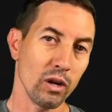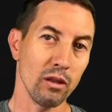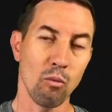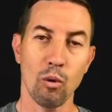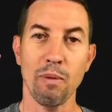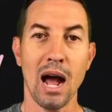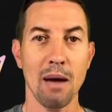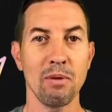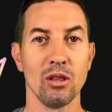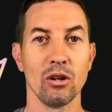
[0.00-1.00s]
of the more
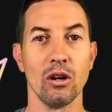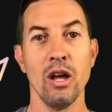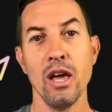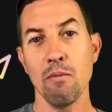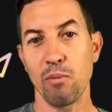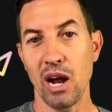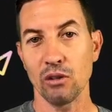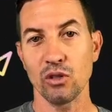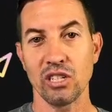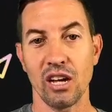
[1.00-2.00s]
popular
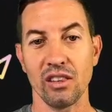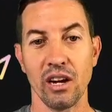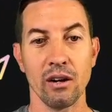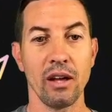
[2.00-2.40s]
browsers out there.